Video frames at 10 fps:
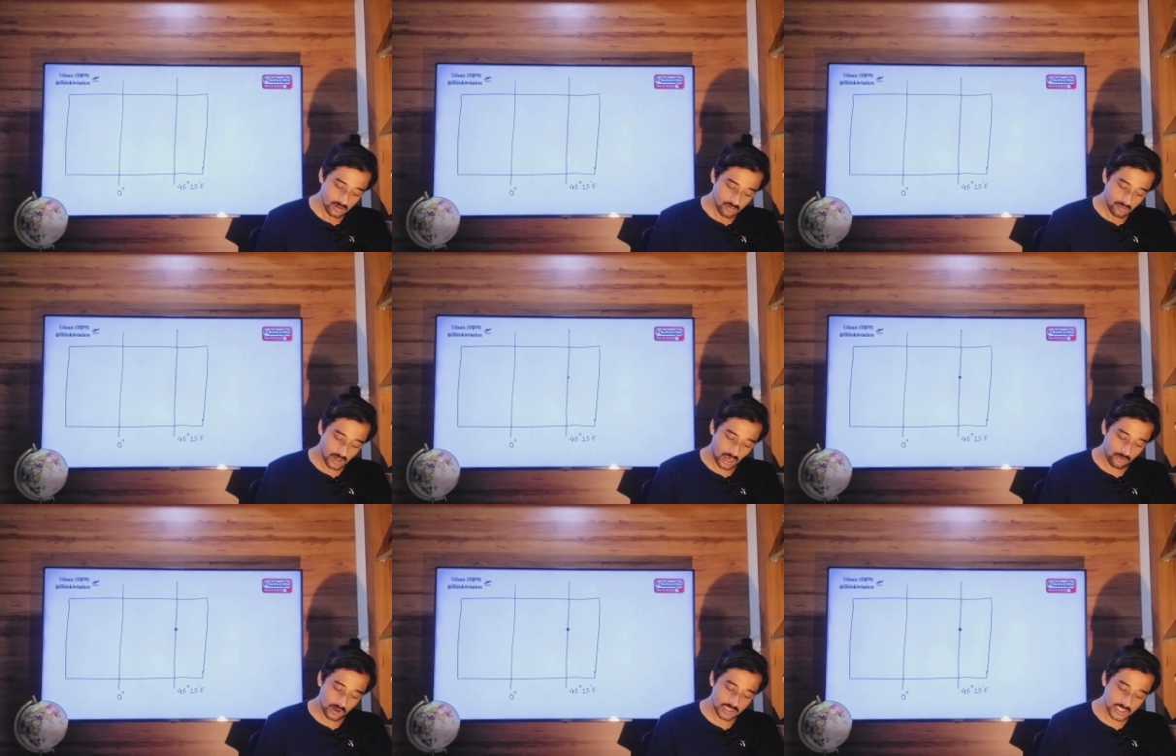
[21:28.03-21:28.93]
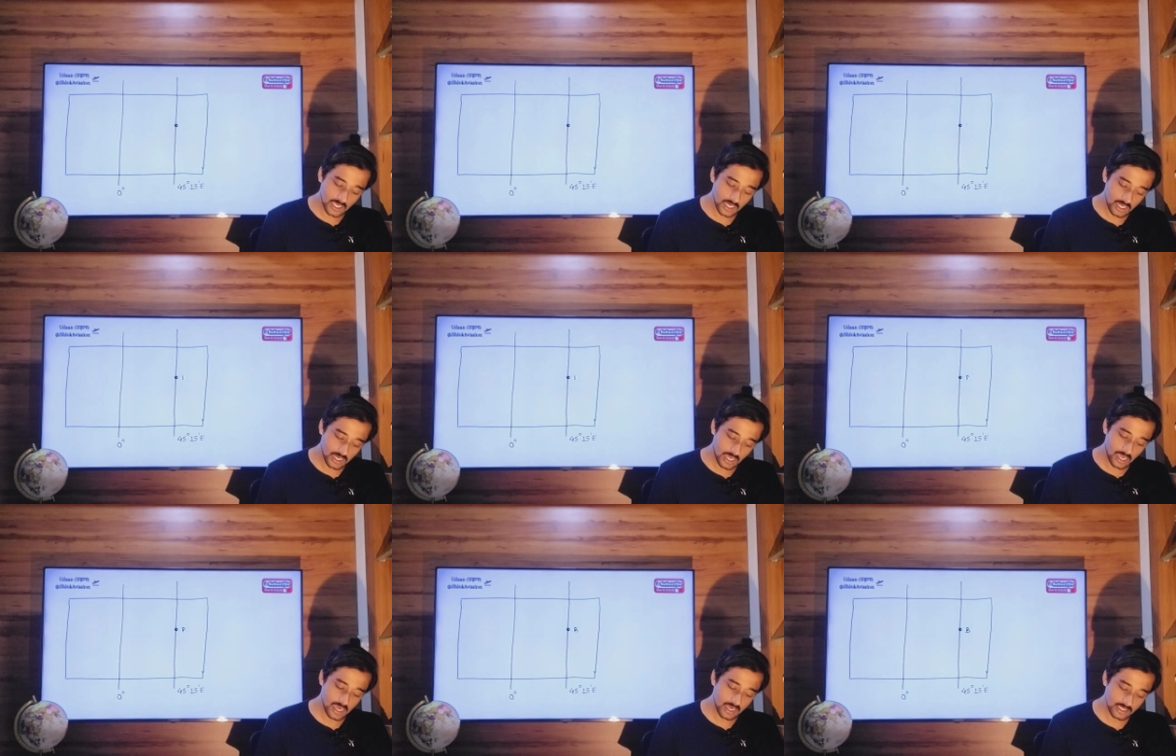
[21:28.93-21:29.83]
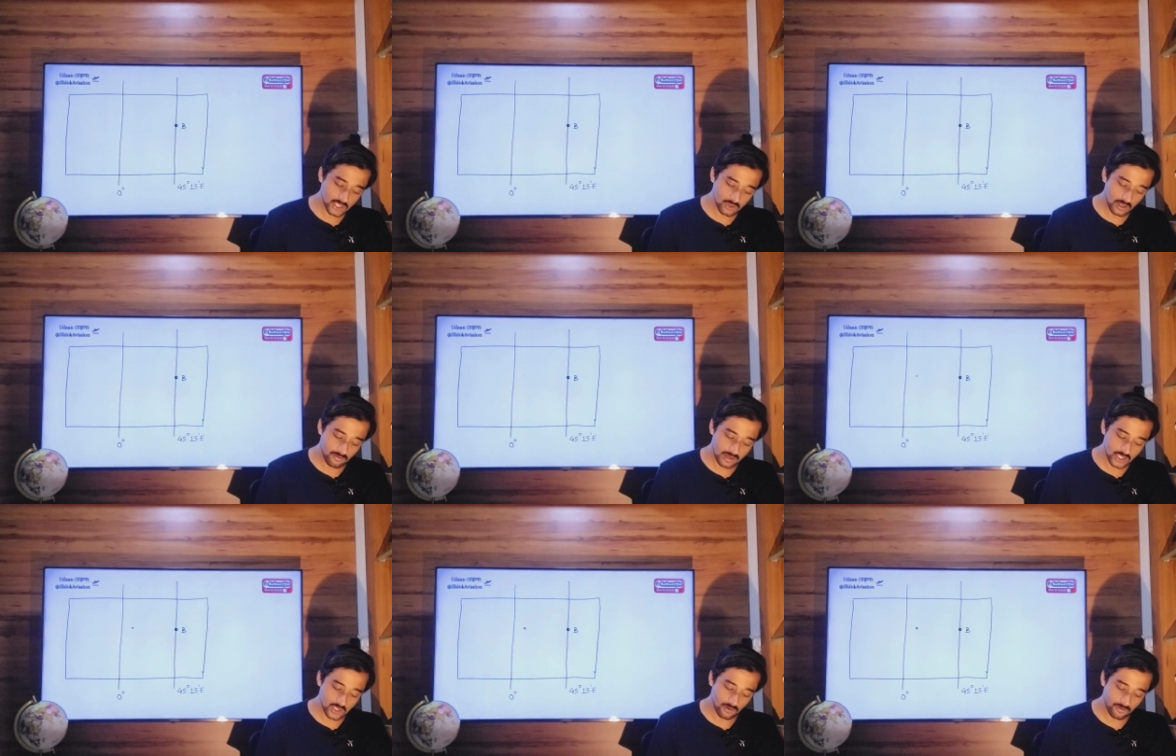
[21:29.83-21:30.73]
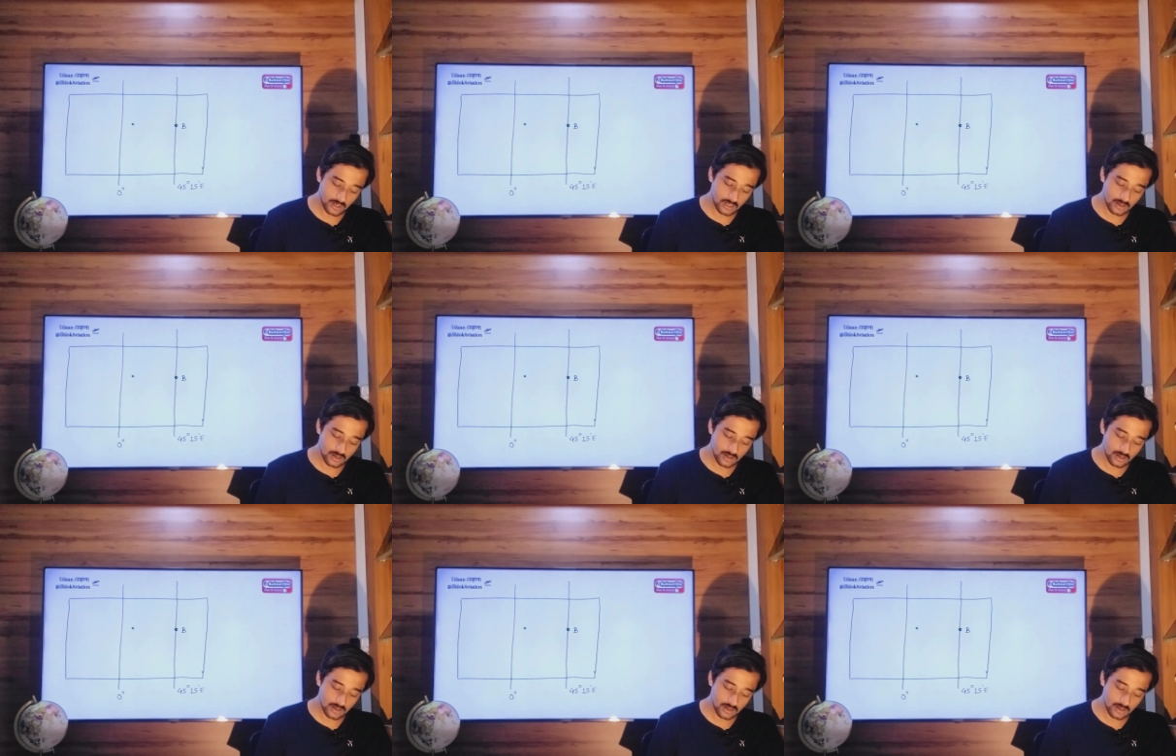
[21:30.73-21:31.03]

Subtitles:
Bravo is here. A is to the west of it.